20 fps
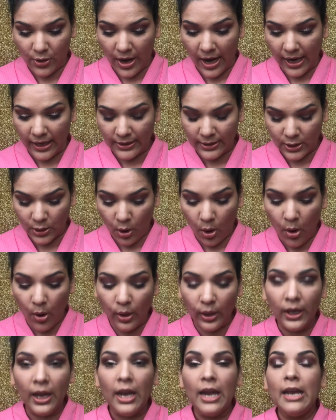your hands
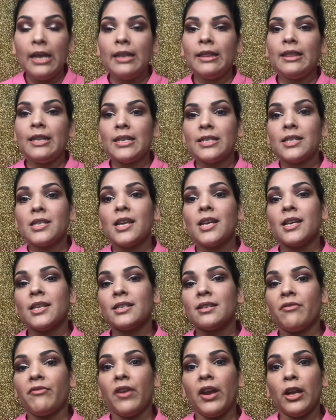on, this thing
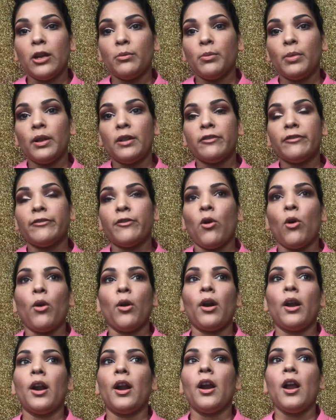is available
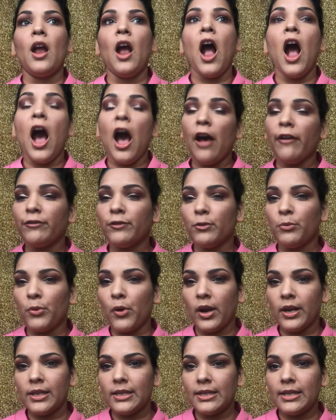for half the
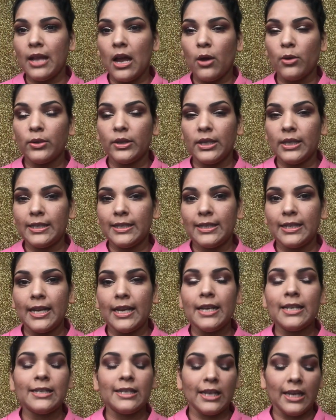price now these
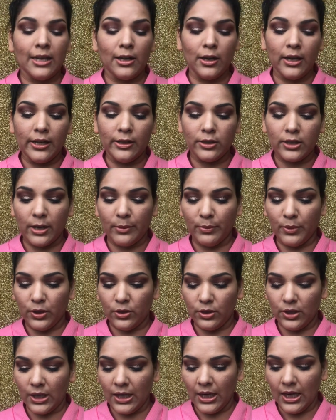days in Ulta
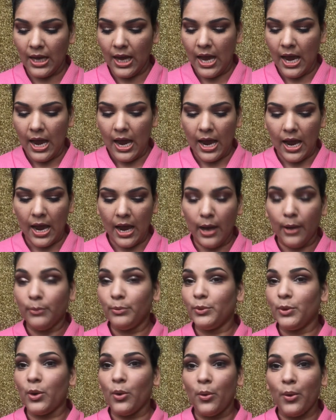Beauty.
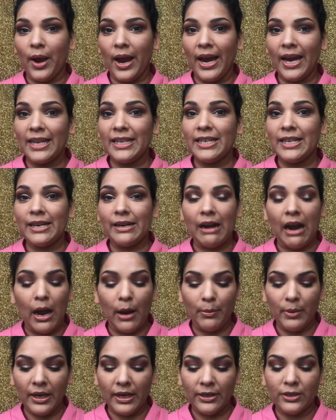Go ahead,
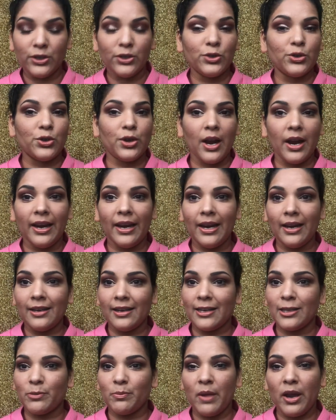grab it, try it,
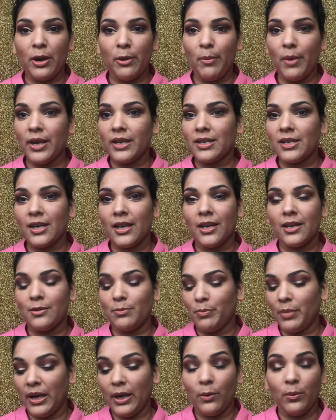experiment it,
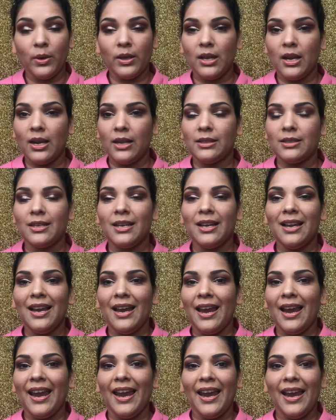play with it.
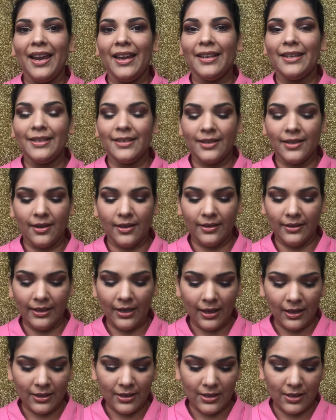And
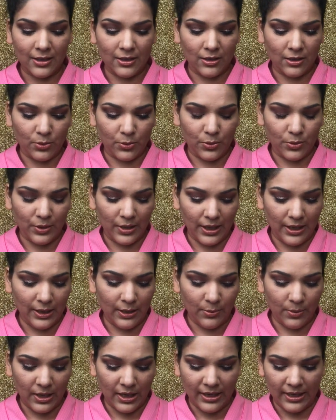yeah, this is a
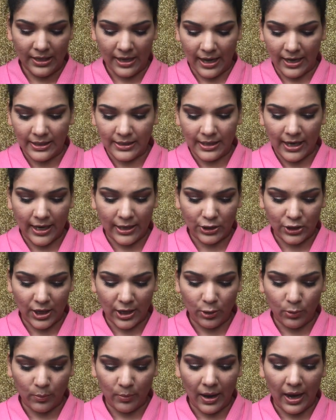really, really nice
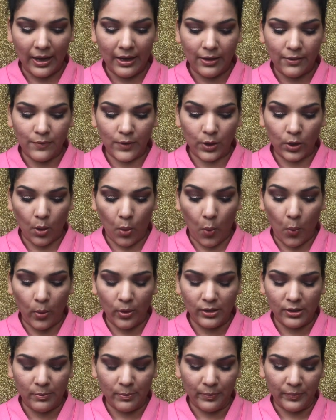eyeshadow palette with
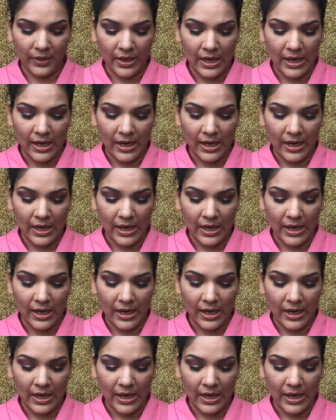all the